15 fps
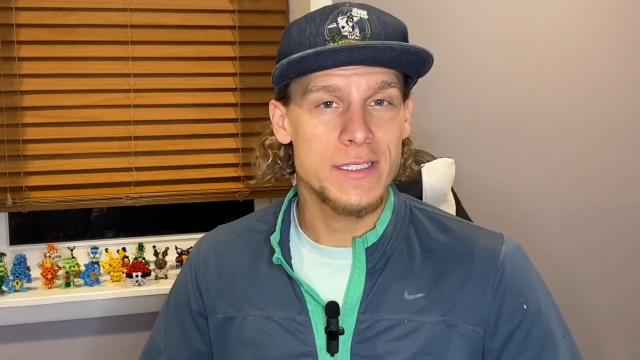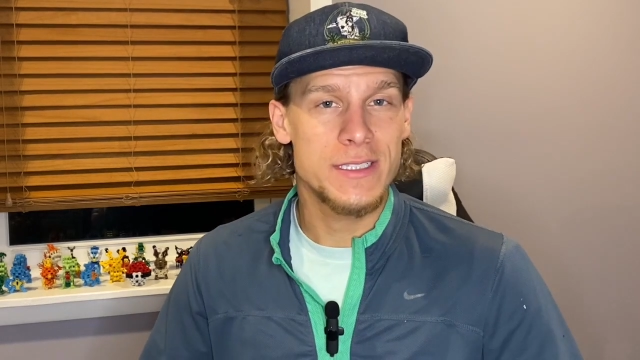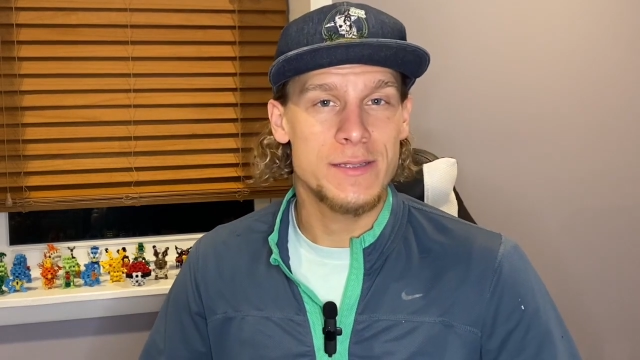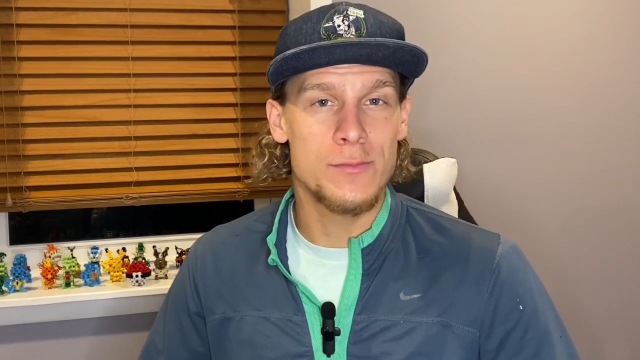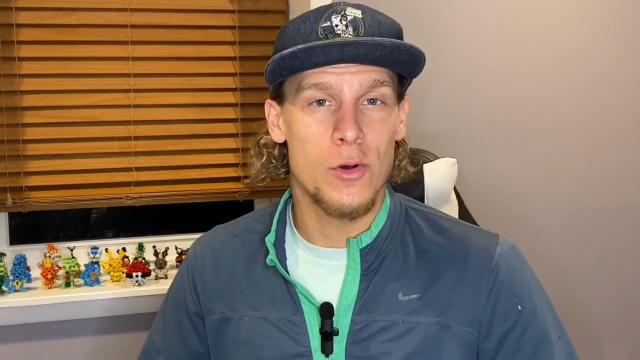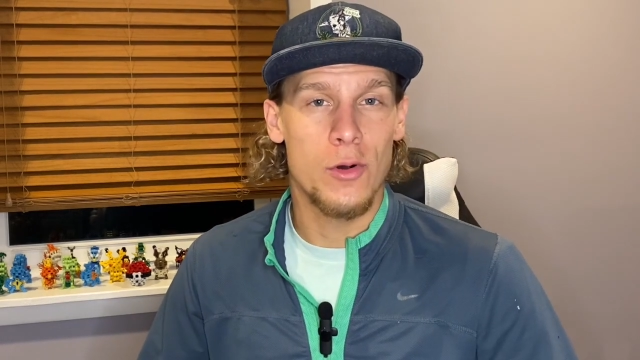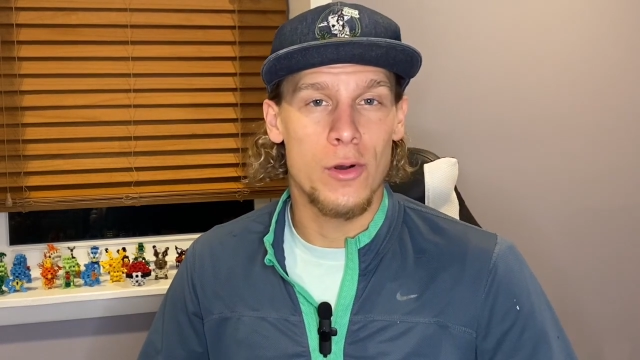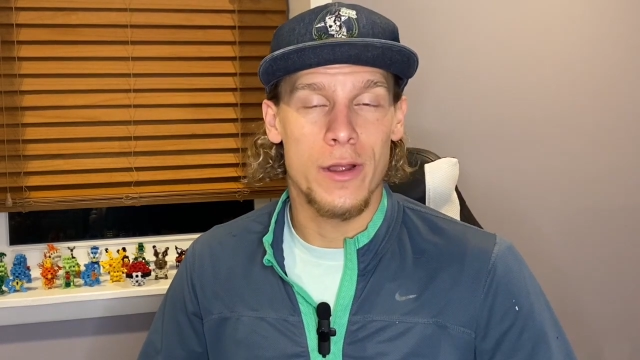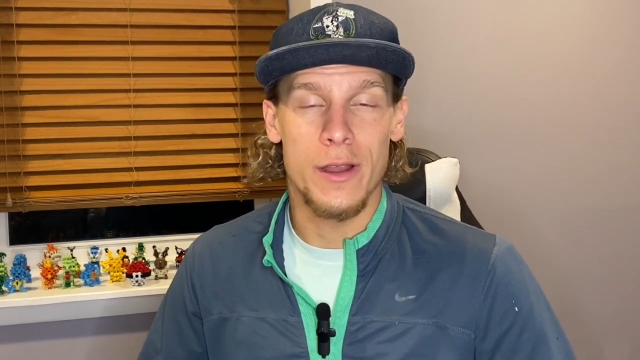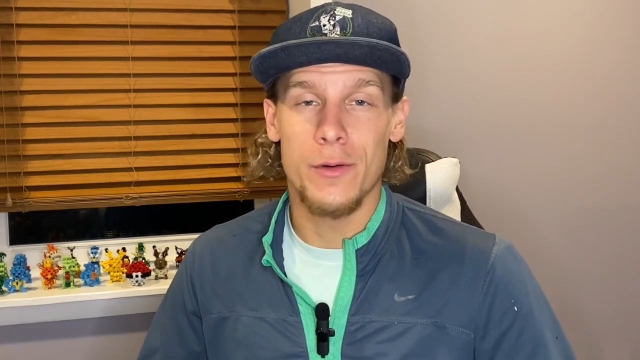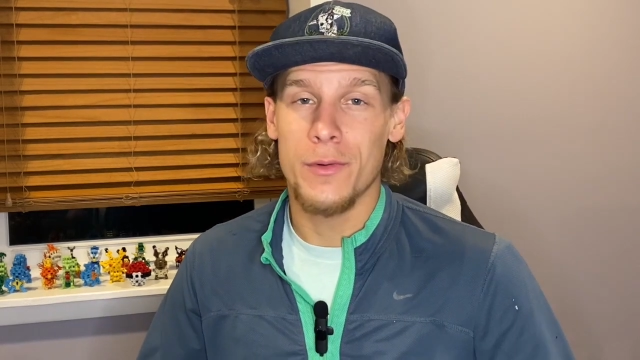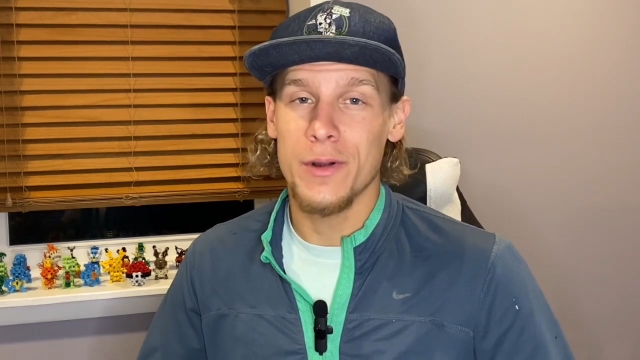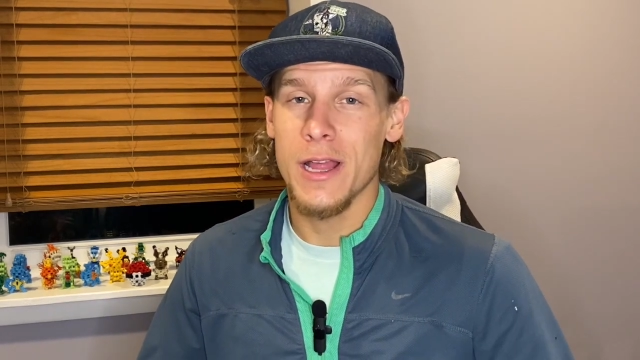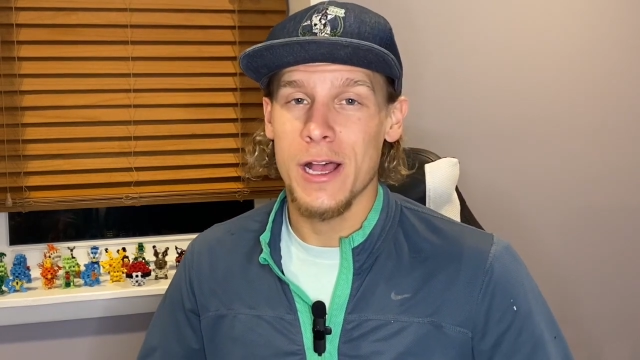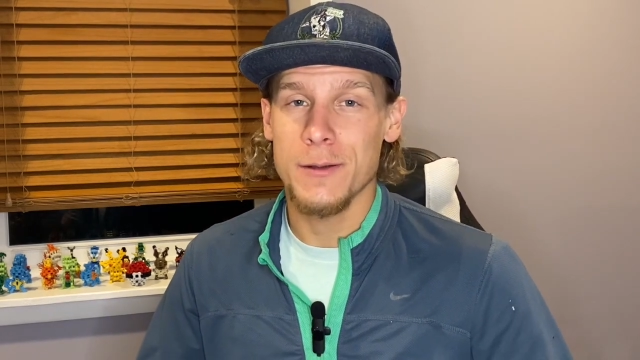to see more
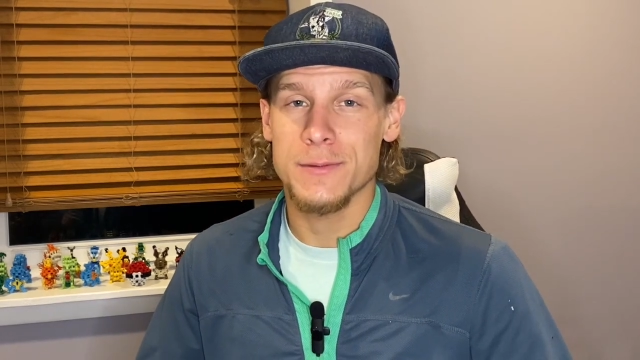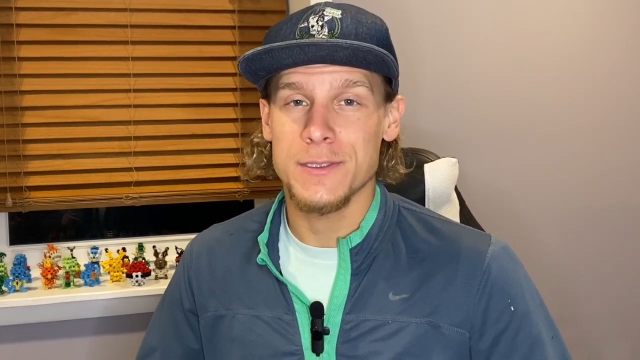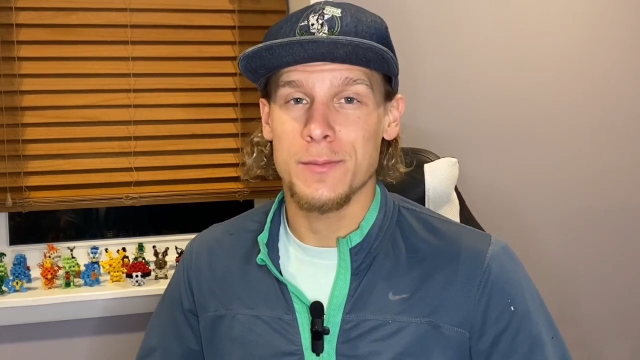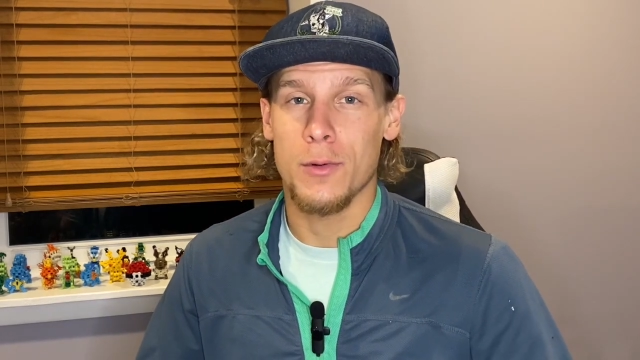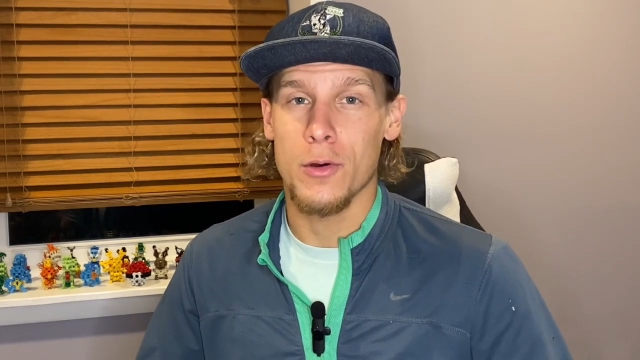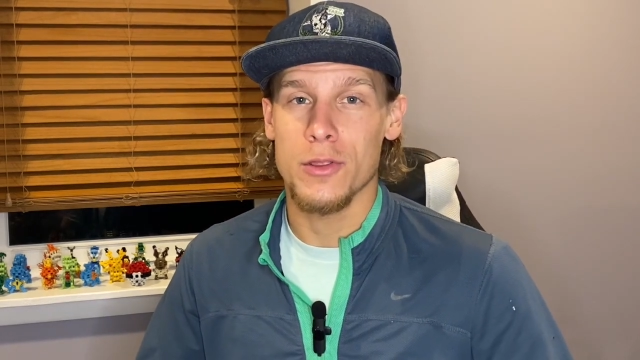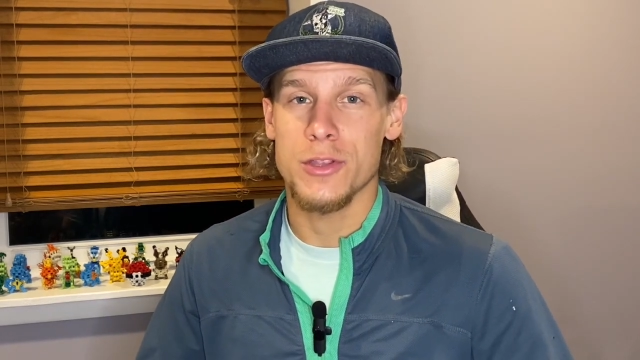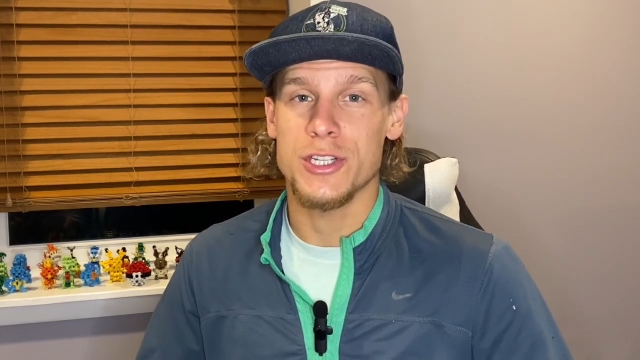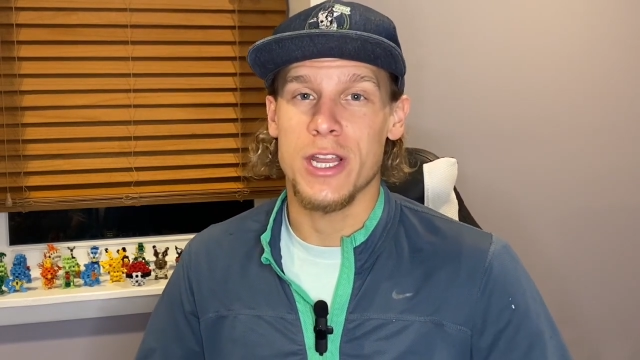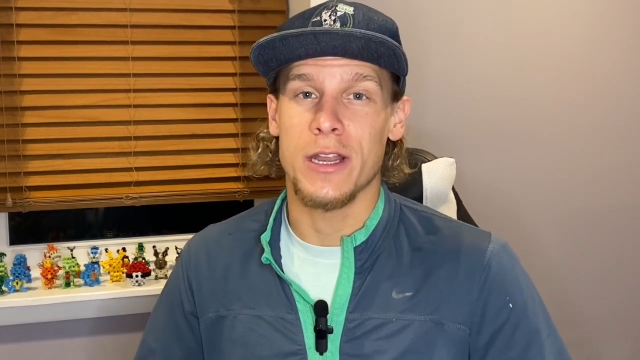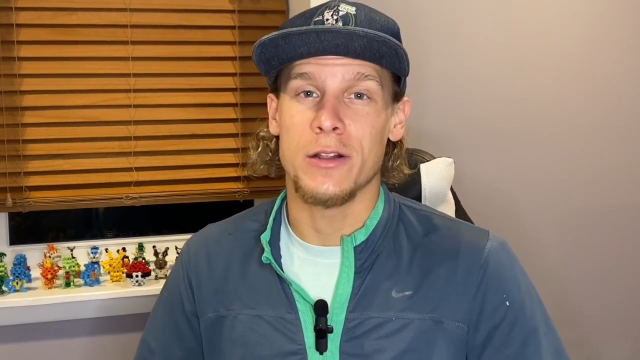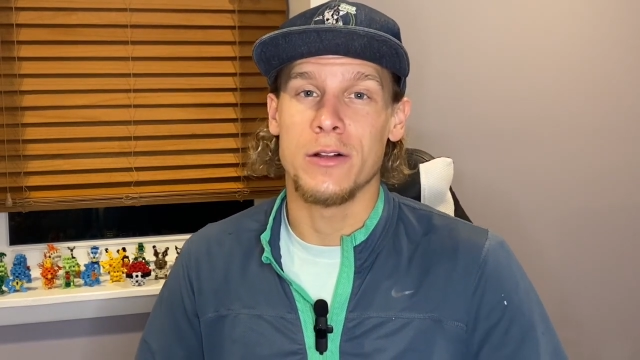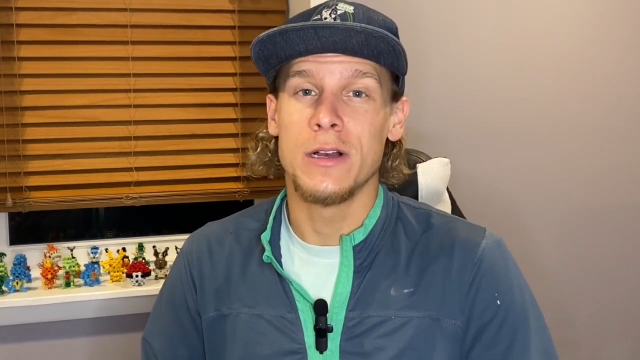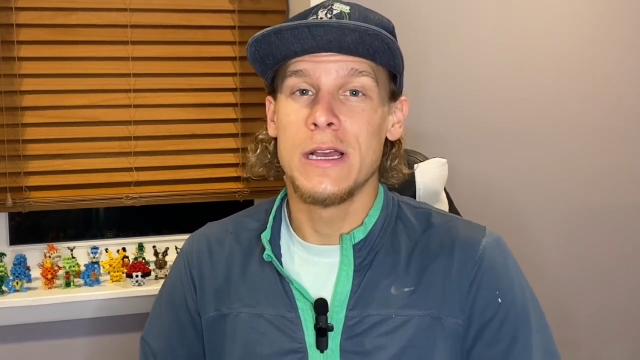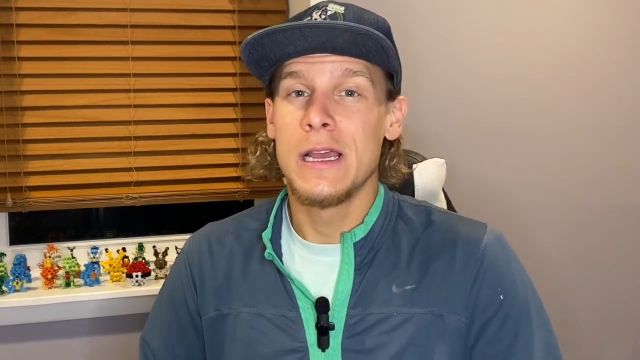and want to help support the
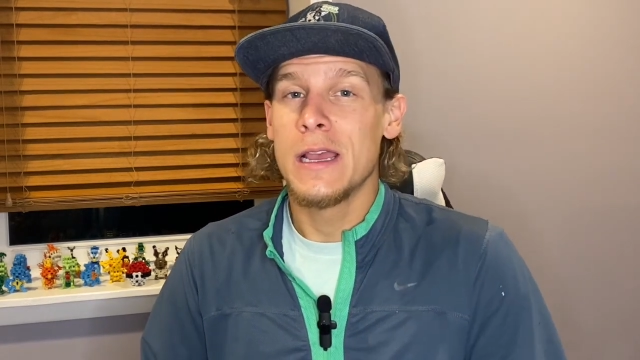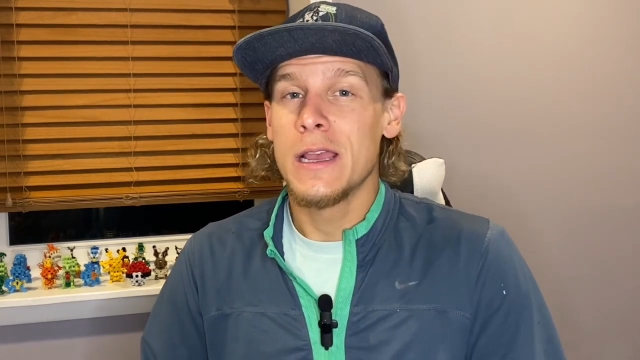channel,